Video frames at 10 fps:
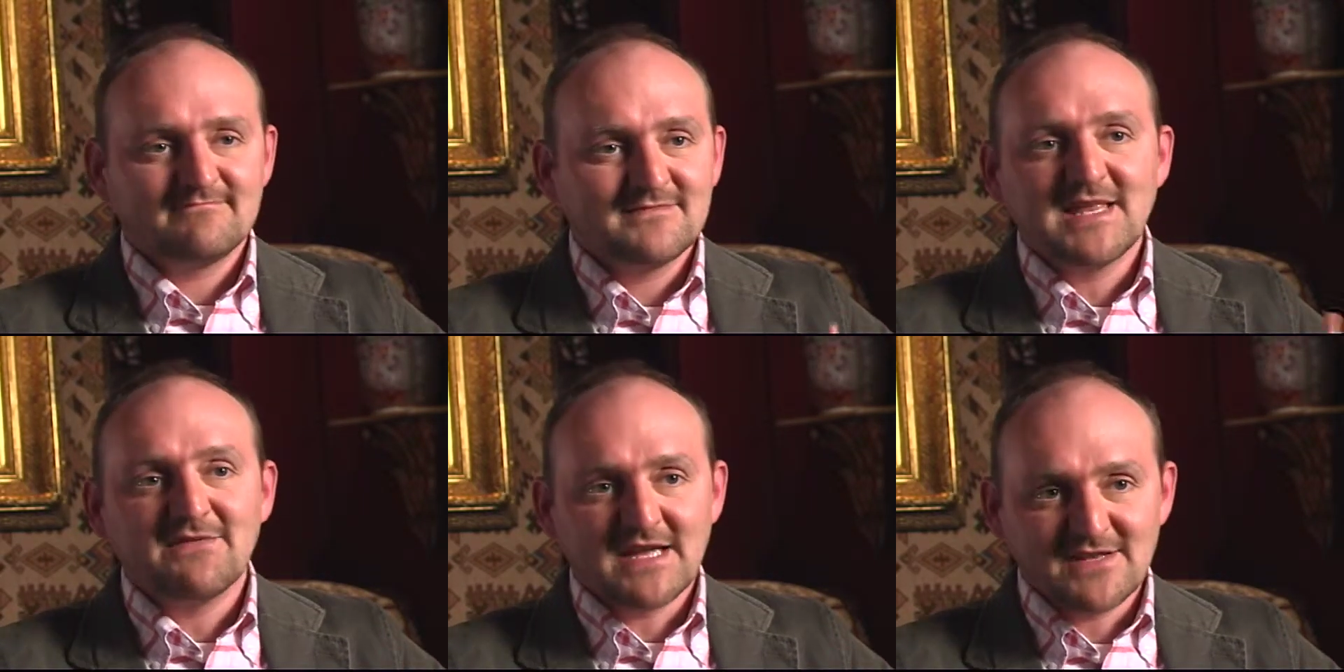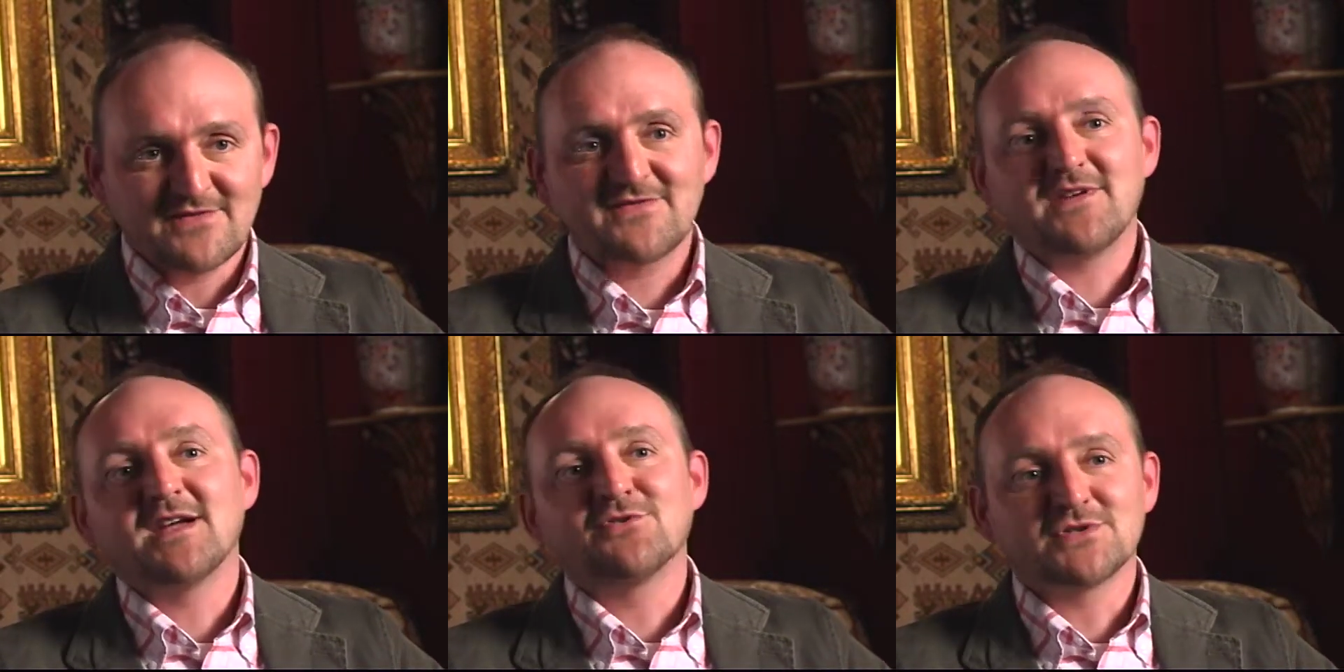living in
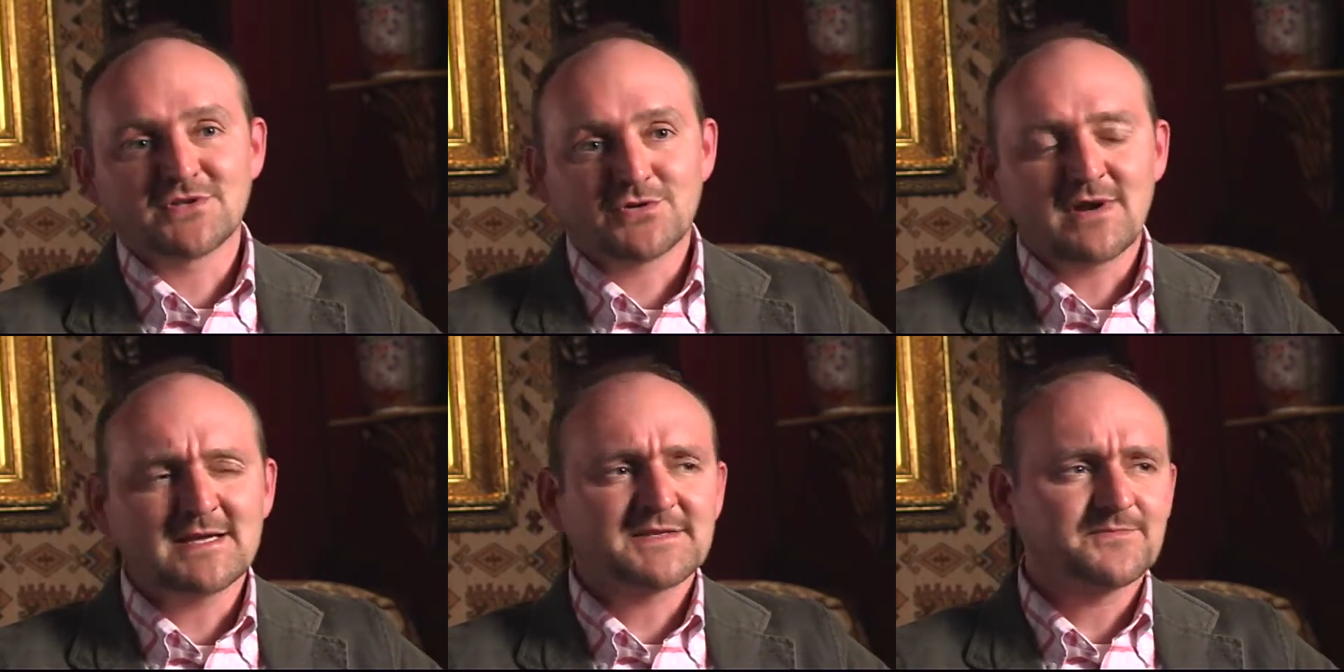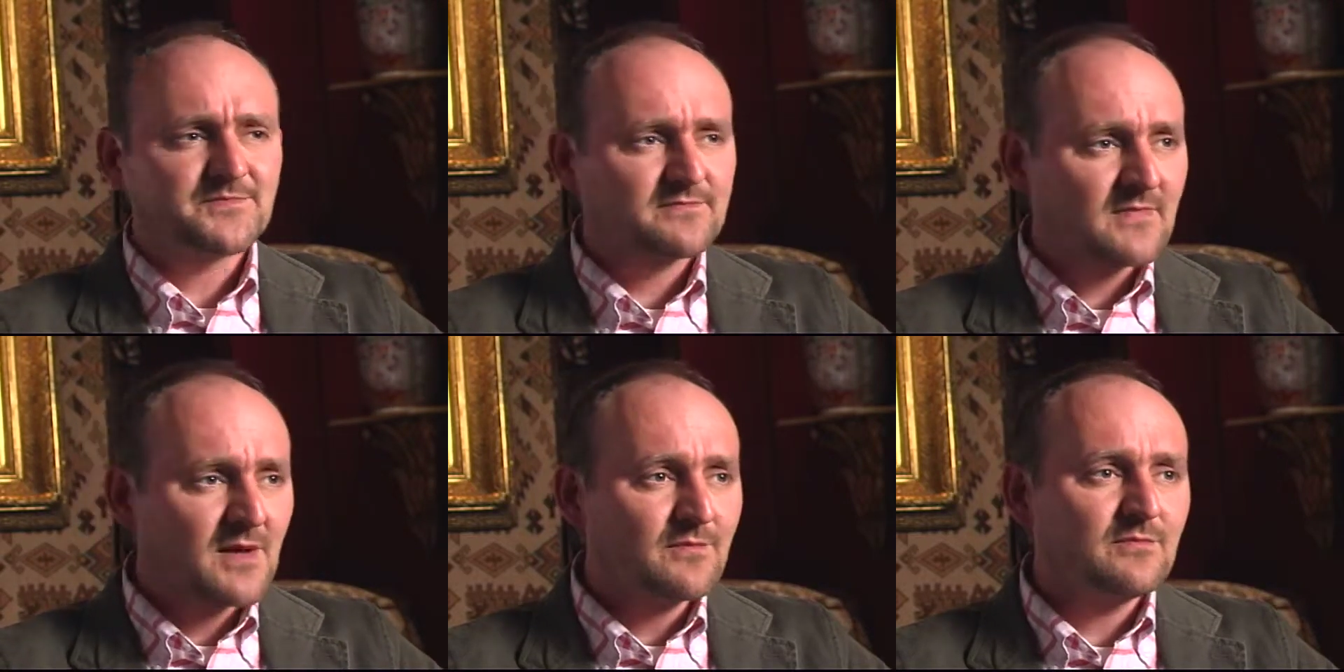fear and stress.
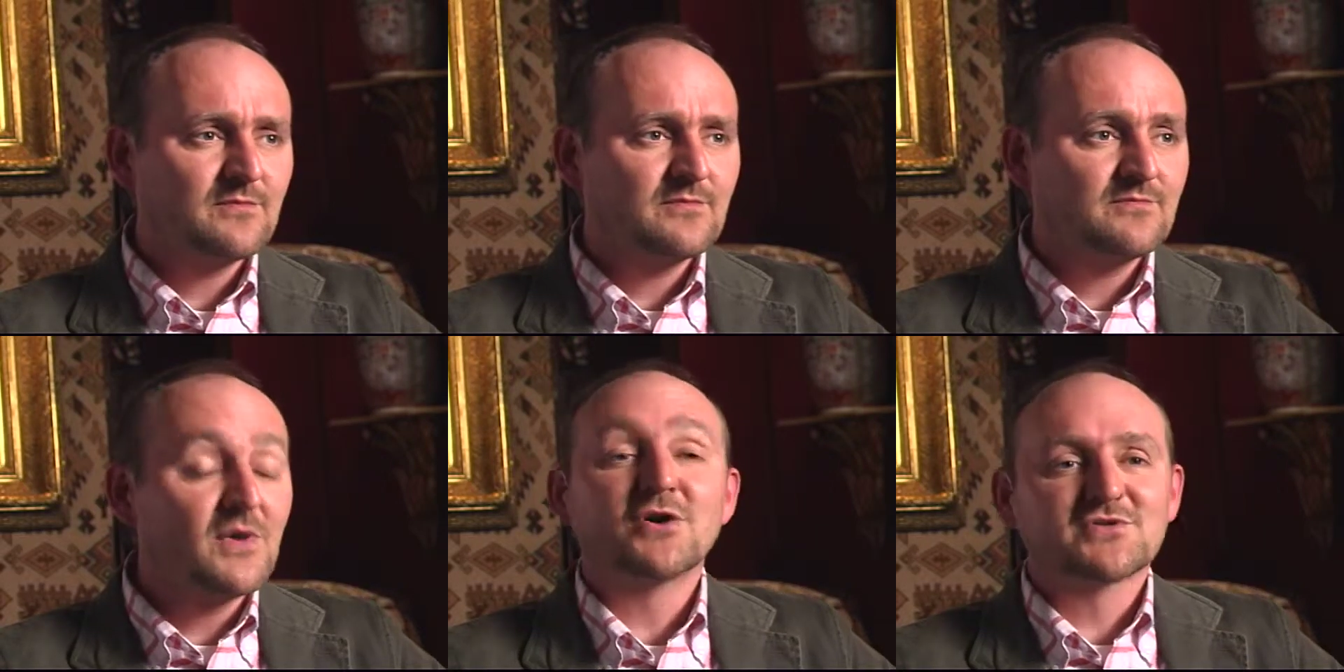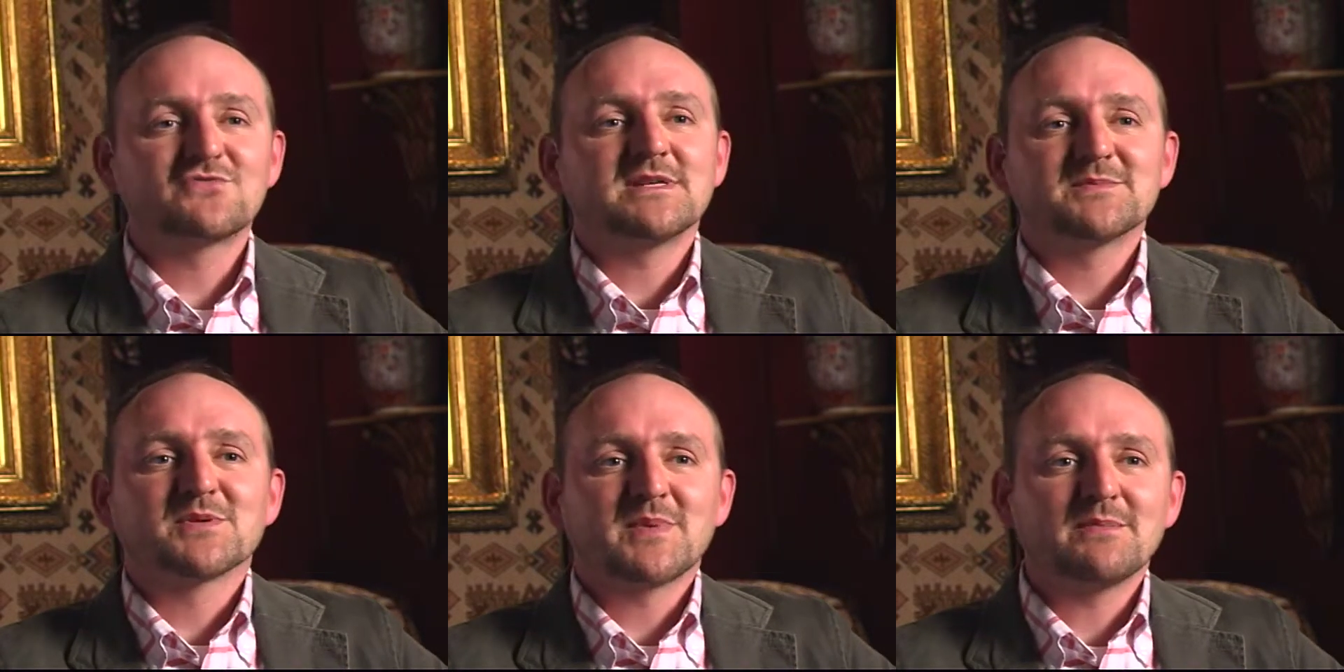Most
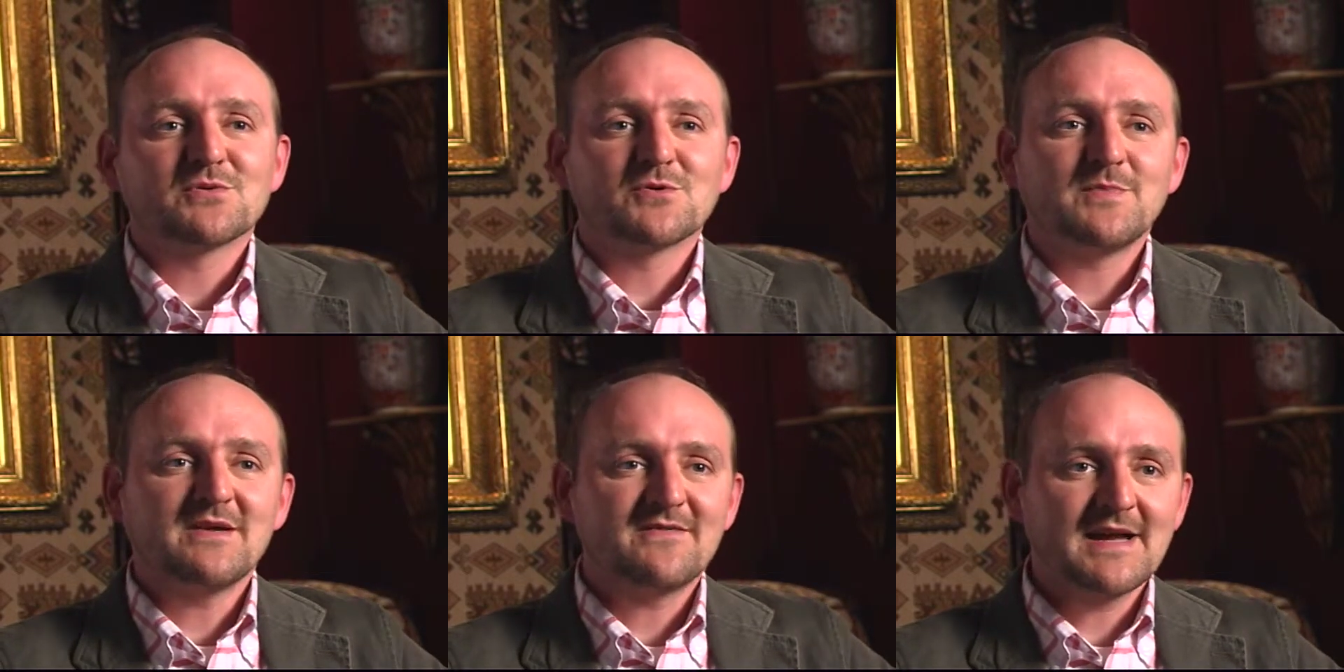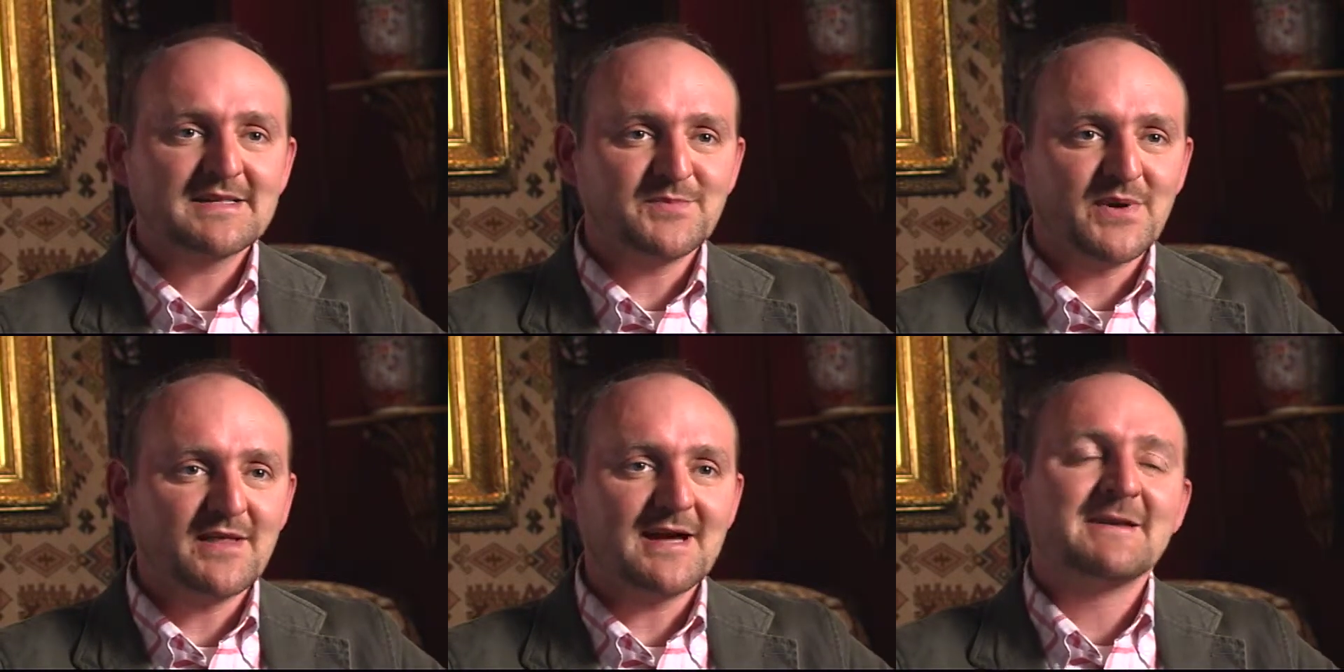reasonable people would be affected
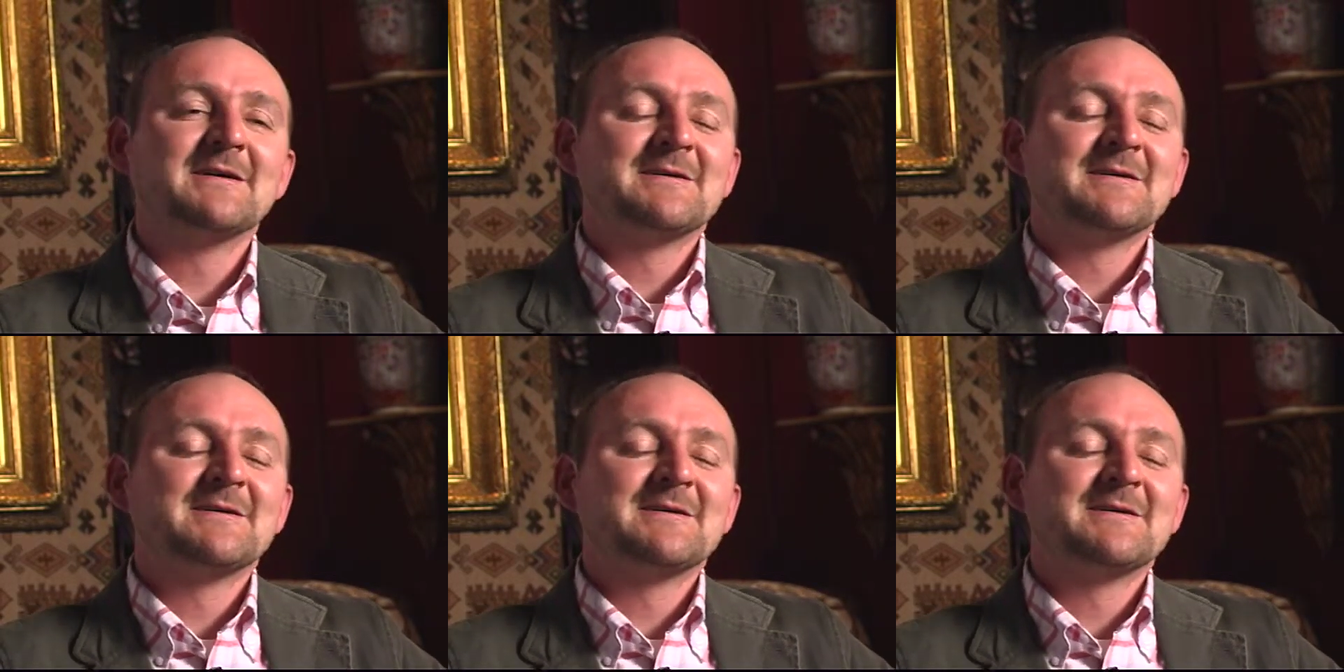by that.